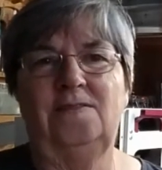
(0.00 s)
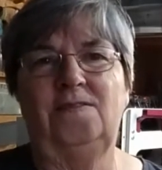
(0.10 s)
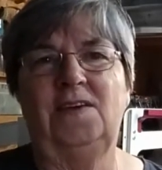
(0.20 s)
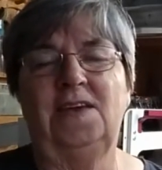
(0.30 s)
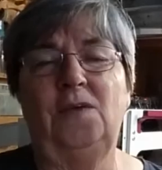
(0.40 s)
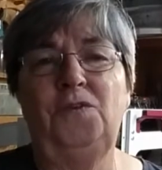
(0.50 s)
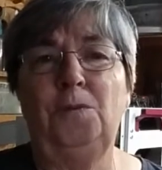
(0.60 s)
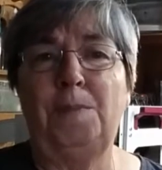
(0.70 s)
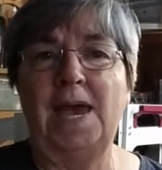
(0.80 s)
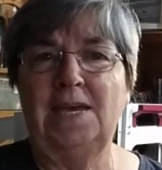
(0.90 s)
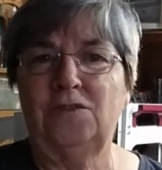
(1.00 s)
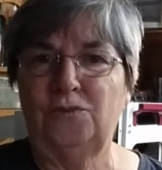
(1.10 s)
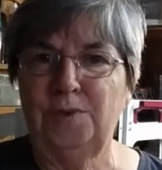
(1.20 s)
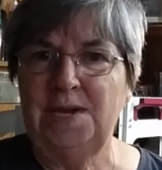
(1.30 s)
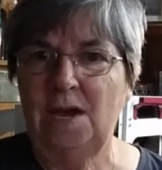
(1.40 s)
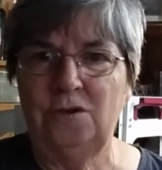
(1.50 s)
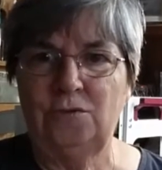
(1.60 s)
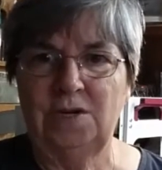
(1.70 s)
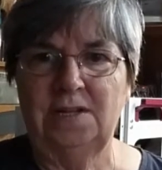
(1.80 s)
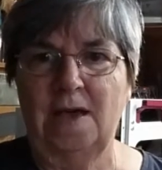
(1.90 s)
the, if you bake at
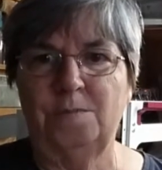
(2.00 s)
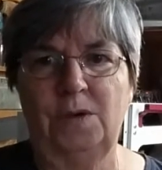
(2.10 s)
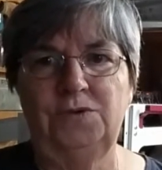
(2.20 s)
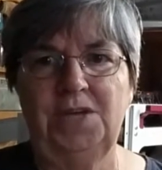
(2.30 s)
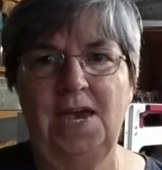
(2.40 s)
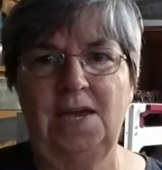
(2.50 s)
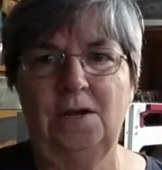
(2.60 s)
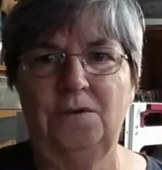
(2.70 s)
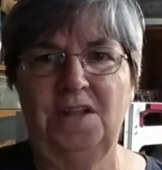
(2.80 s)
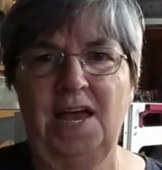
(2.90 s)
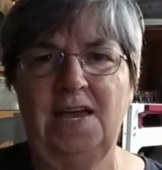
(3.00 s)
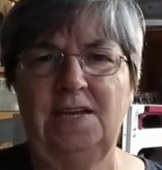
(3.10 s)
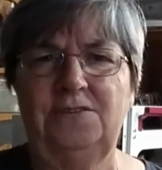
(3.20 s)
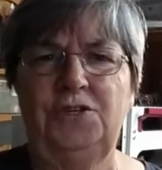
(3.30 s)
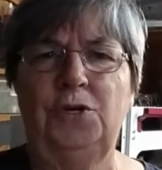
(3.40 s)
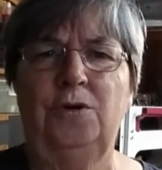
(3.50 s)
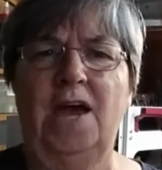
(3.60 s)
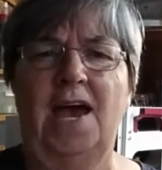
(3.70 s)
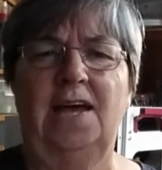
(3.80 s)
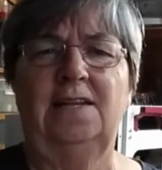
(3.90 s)
300 like most Kato clays,
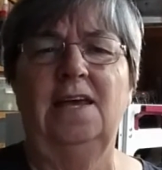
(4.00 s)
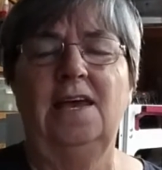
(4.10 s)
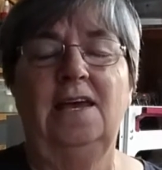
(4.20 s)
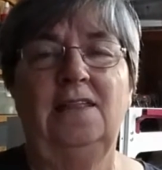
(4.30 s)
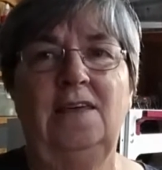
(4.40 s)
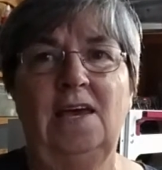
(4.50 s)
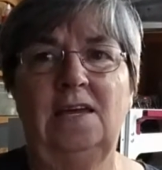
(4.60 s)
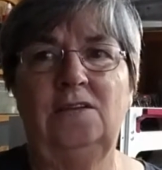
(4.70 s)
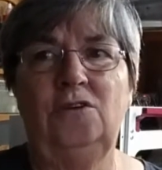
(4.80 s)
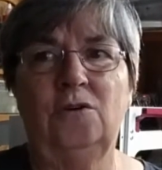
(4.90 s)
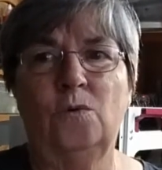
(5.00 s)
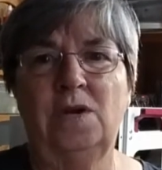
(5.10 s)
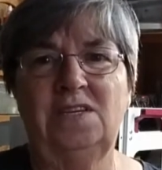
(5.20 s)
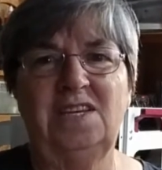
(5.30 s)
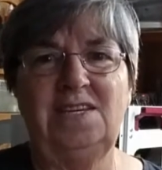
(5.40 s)
at then you're going to